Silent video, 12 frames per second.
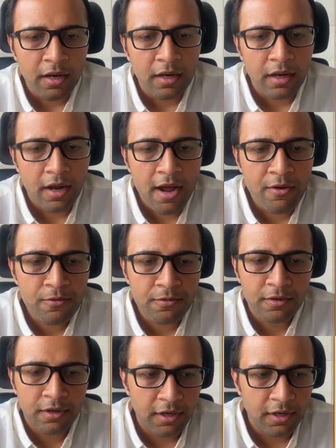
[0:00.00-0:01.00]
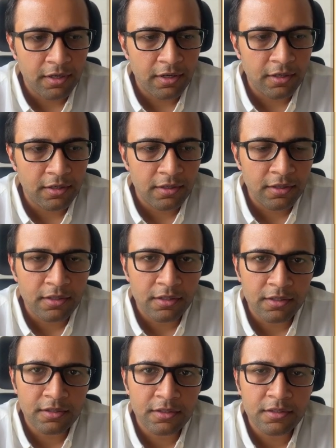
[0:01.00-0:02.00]
Now,
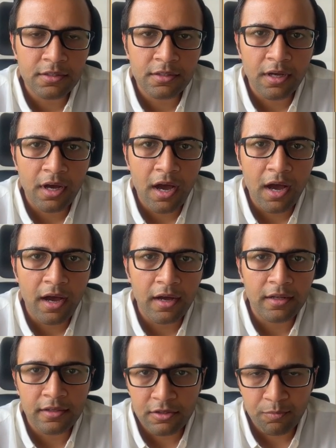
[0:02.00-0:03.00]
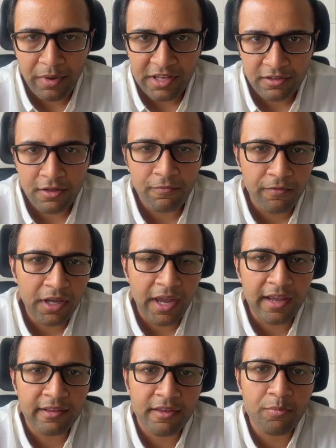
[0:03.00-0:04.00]
the specific
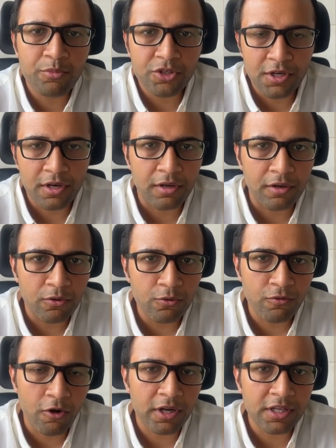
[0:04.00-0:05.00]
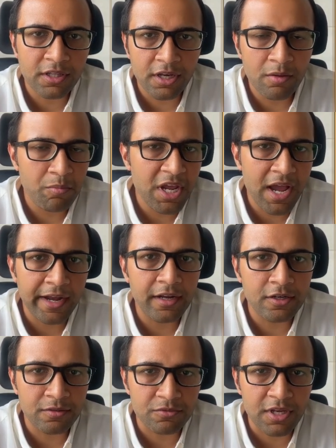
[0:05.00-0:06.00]
exception to 43B
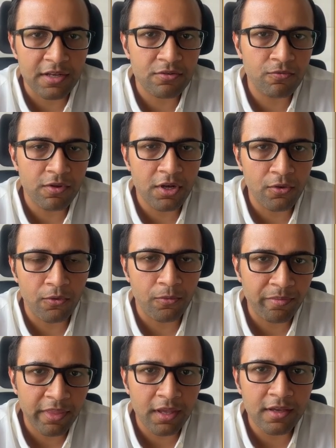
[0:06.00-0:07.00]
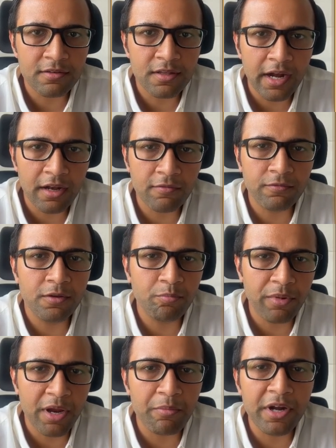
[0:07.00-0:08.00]
items, as we know, is that if the
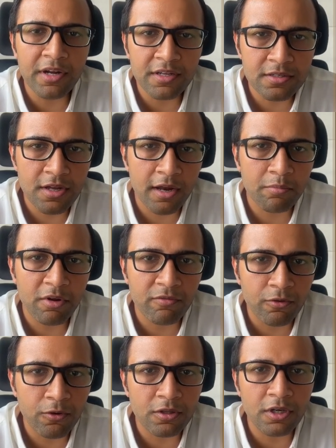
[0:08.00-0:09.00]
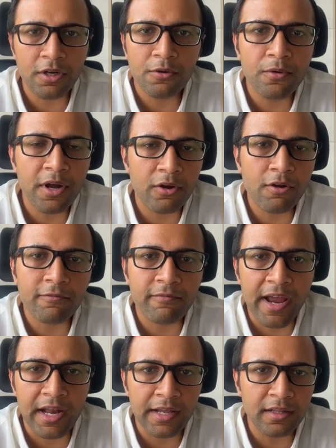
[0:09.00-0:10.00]
payment is done before the due date of
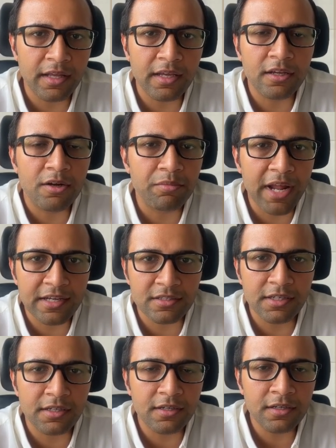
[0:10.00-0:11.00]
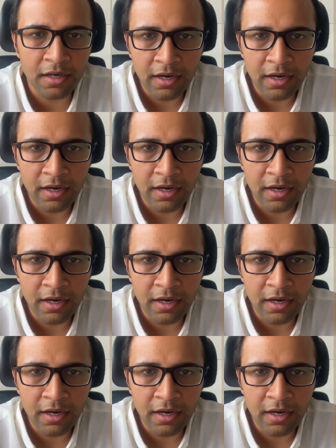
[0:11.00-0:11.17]
filing the income tax return,